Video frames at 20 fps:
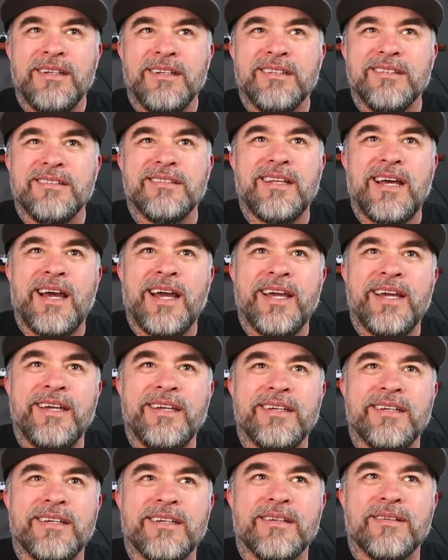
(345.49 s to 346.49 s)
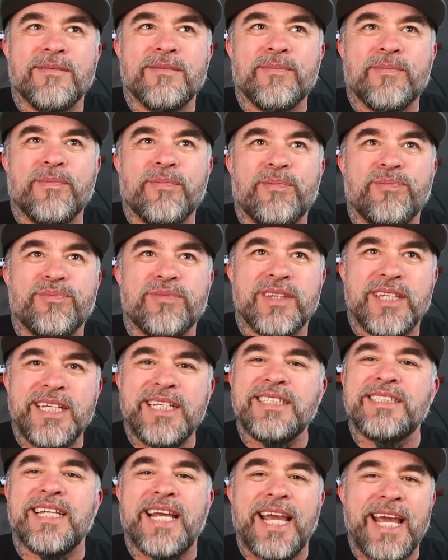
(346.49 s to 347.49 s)
like
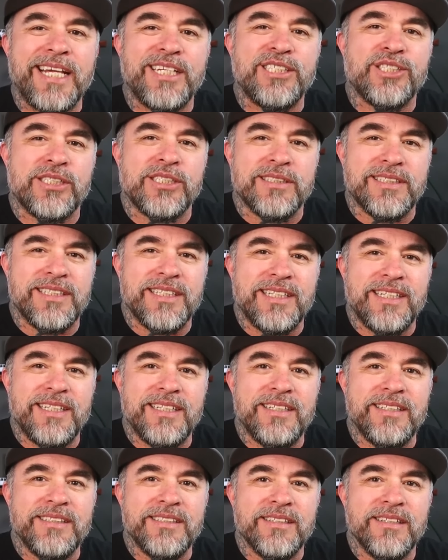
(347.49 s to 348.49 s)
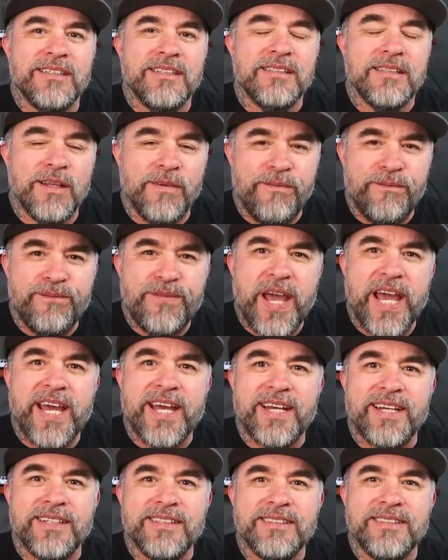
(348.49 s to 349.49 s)
these agencies, the
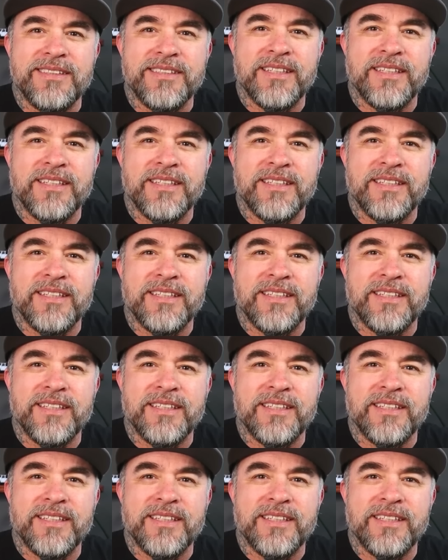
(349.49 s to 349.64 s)
feds,